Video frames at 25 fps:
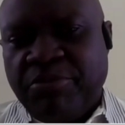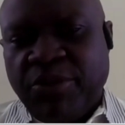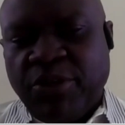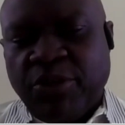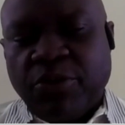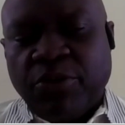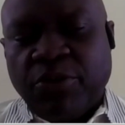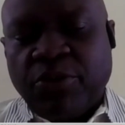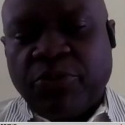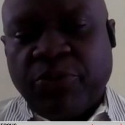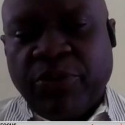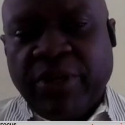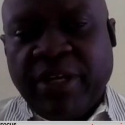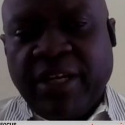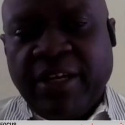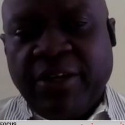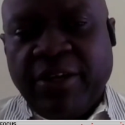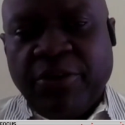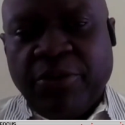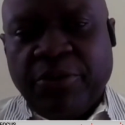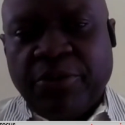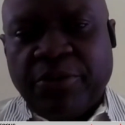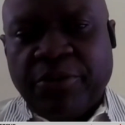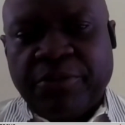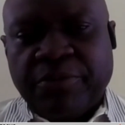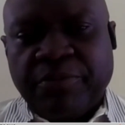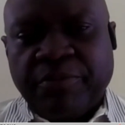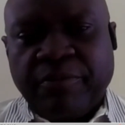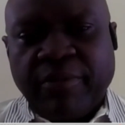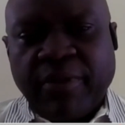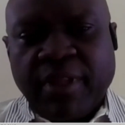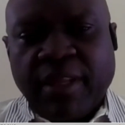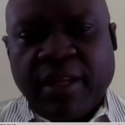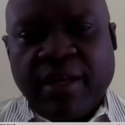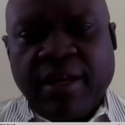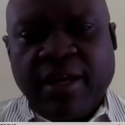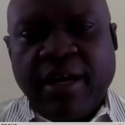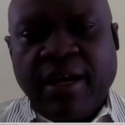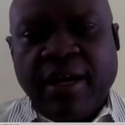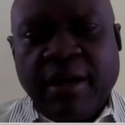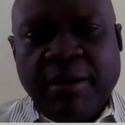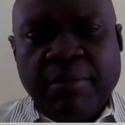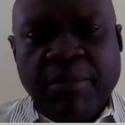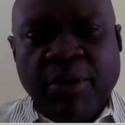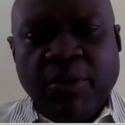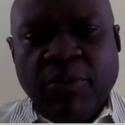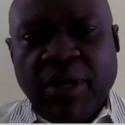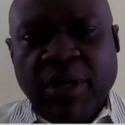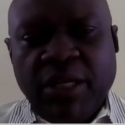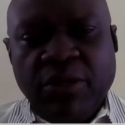you don't really know.
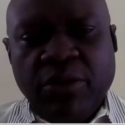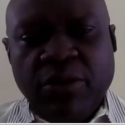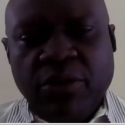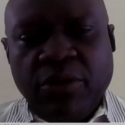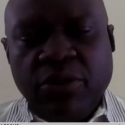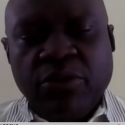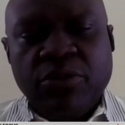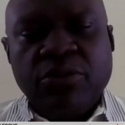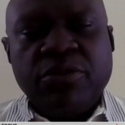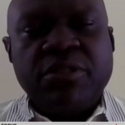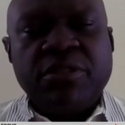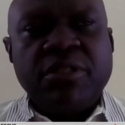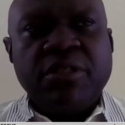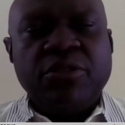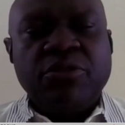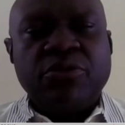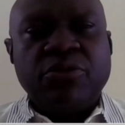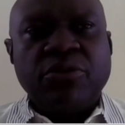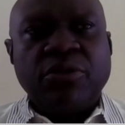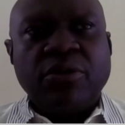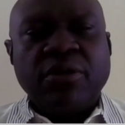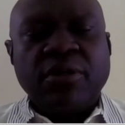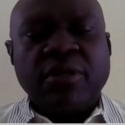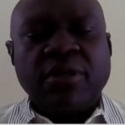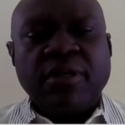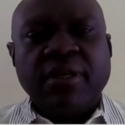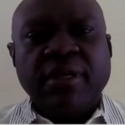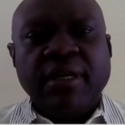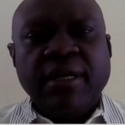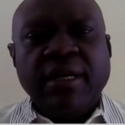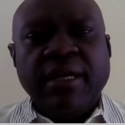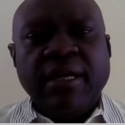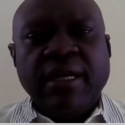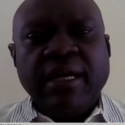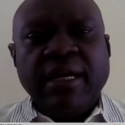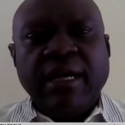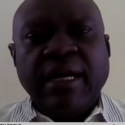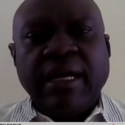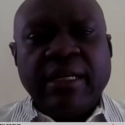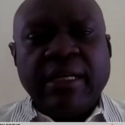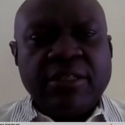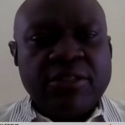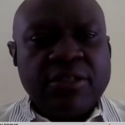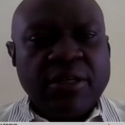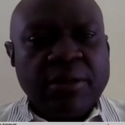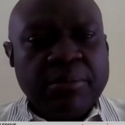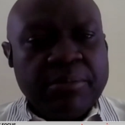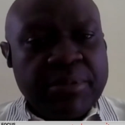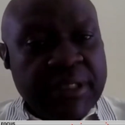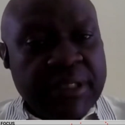But when you use the drug, and
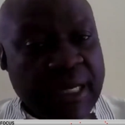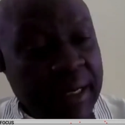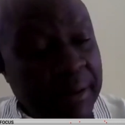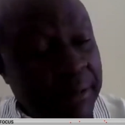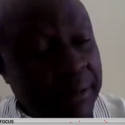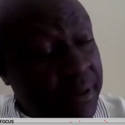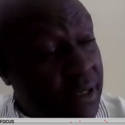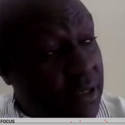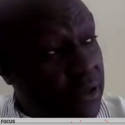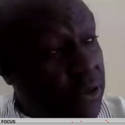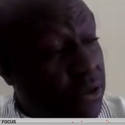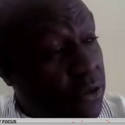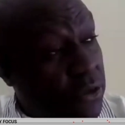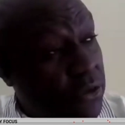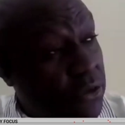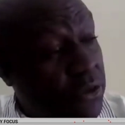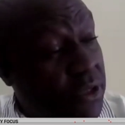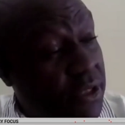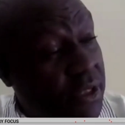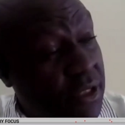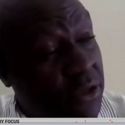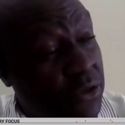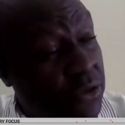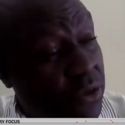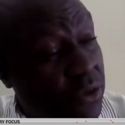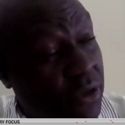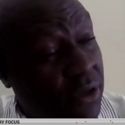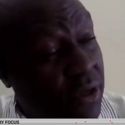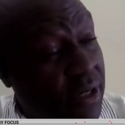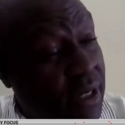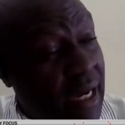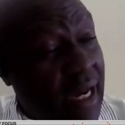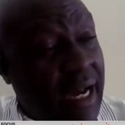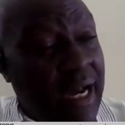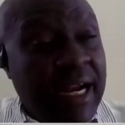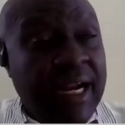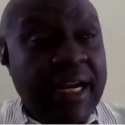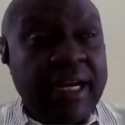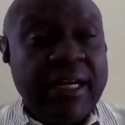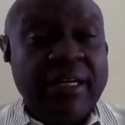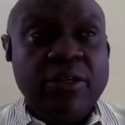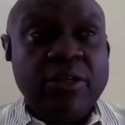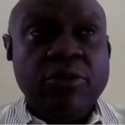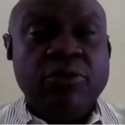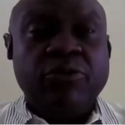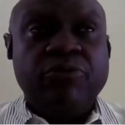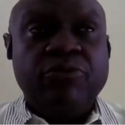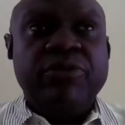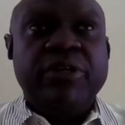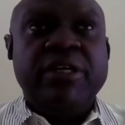sometimes you use the drug and
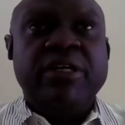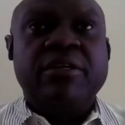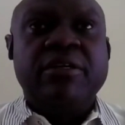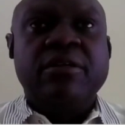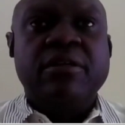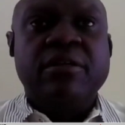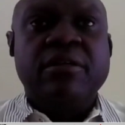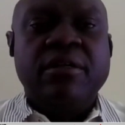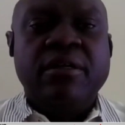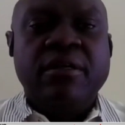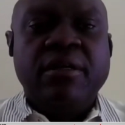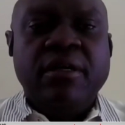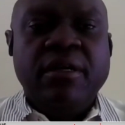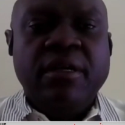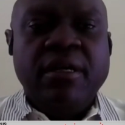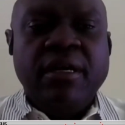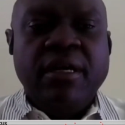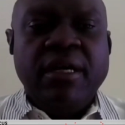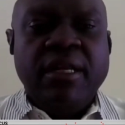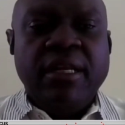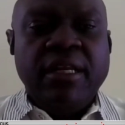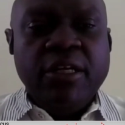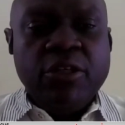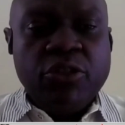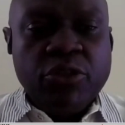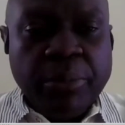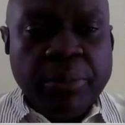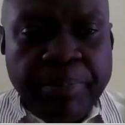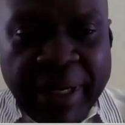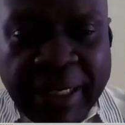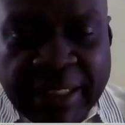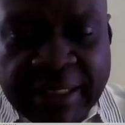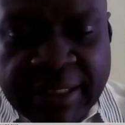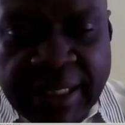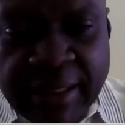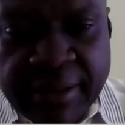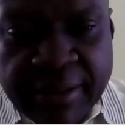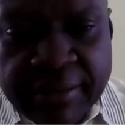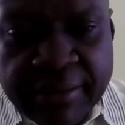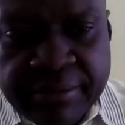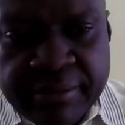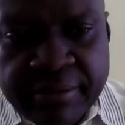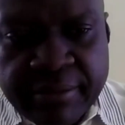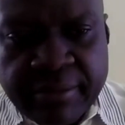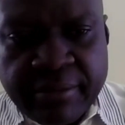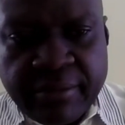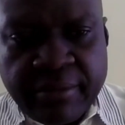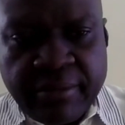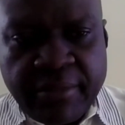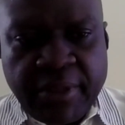you feel a little better,
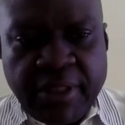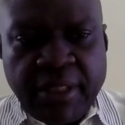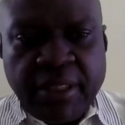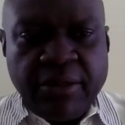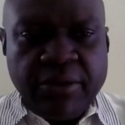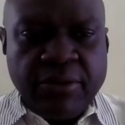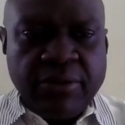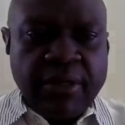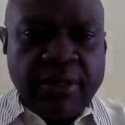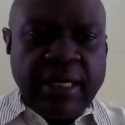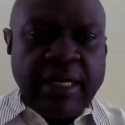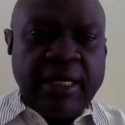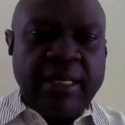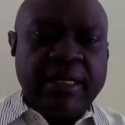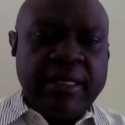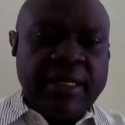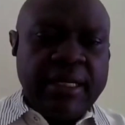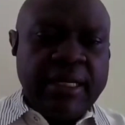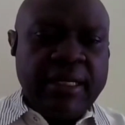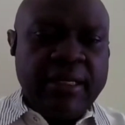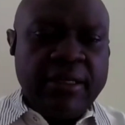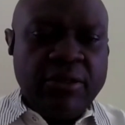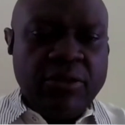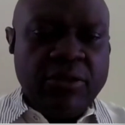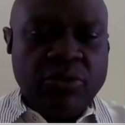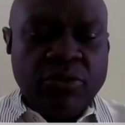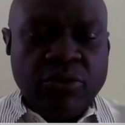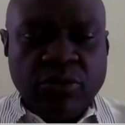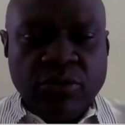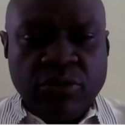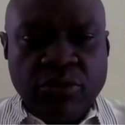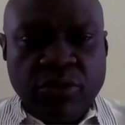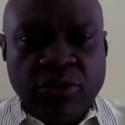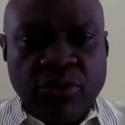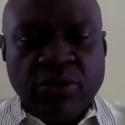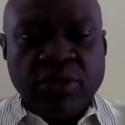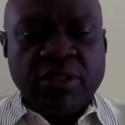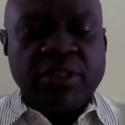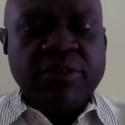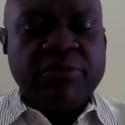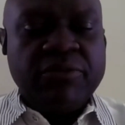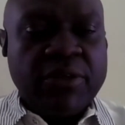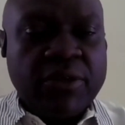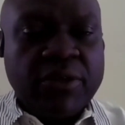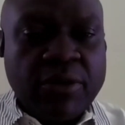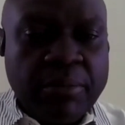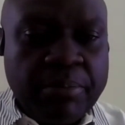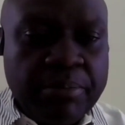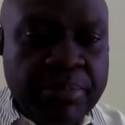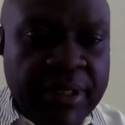and then you don't
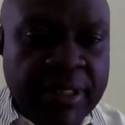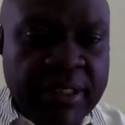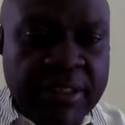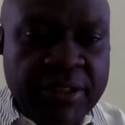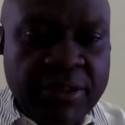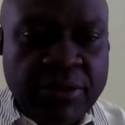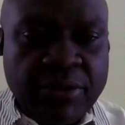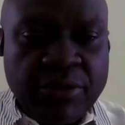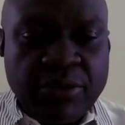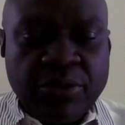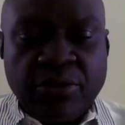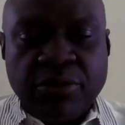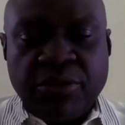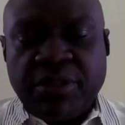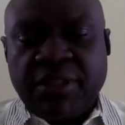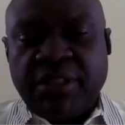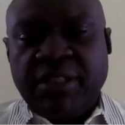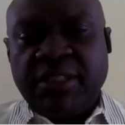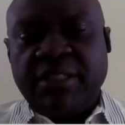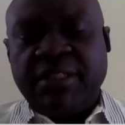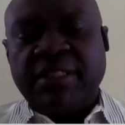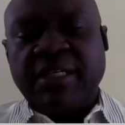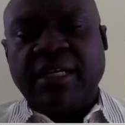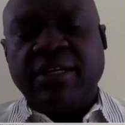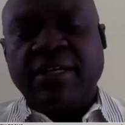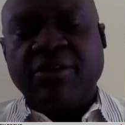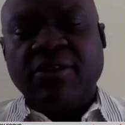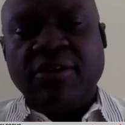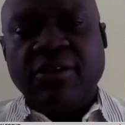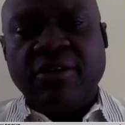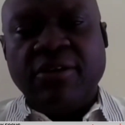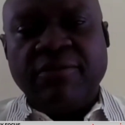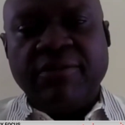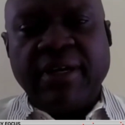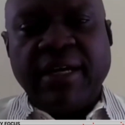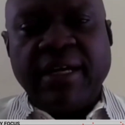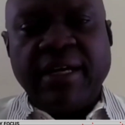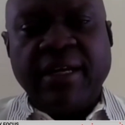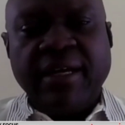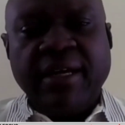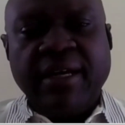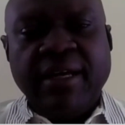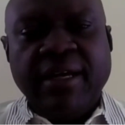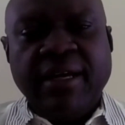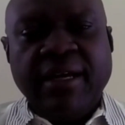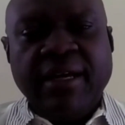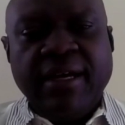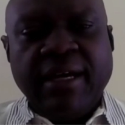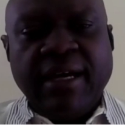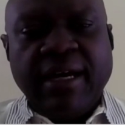even complete your doses and all of that.
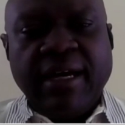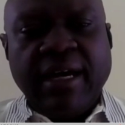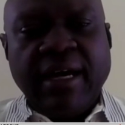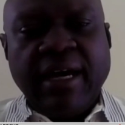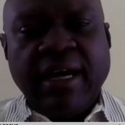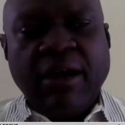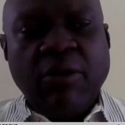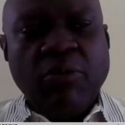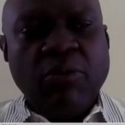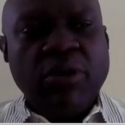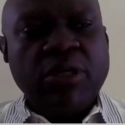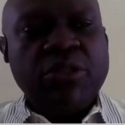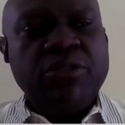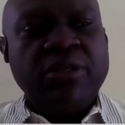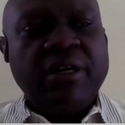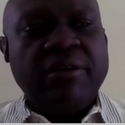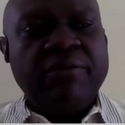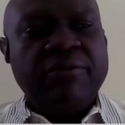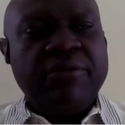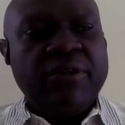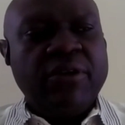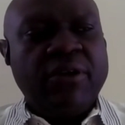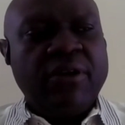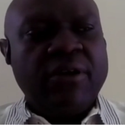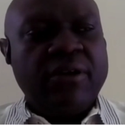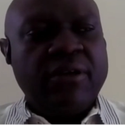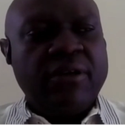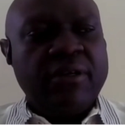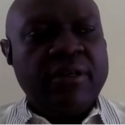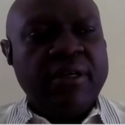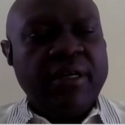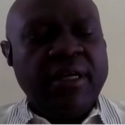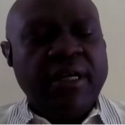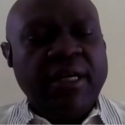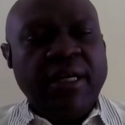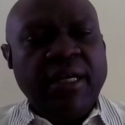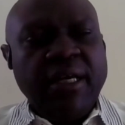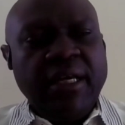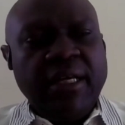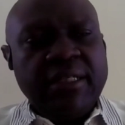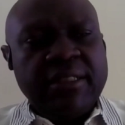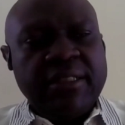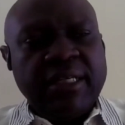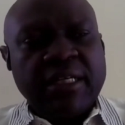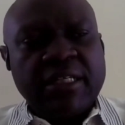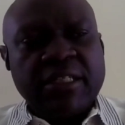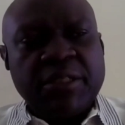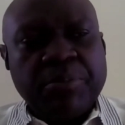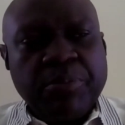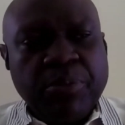And what you have done
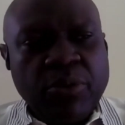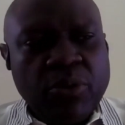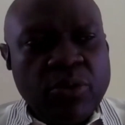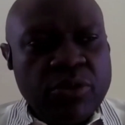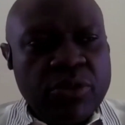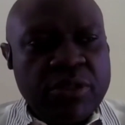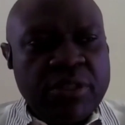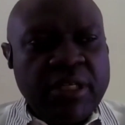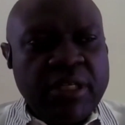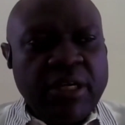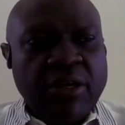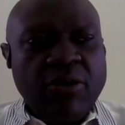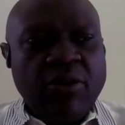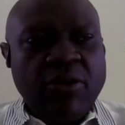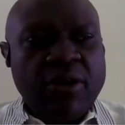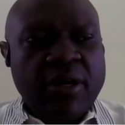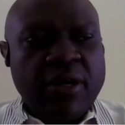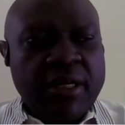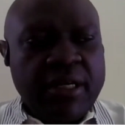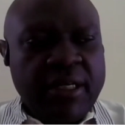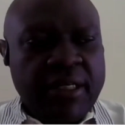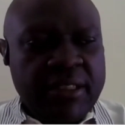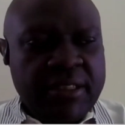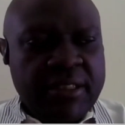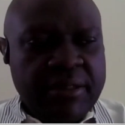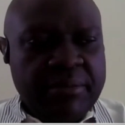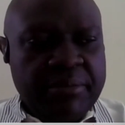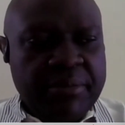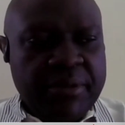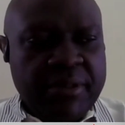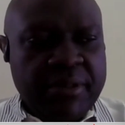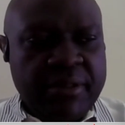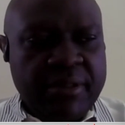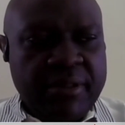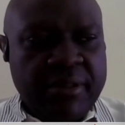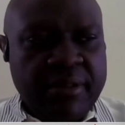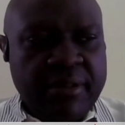is expose the organisms,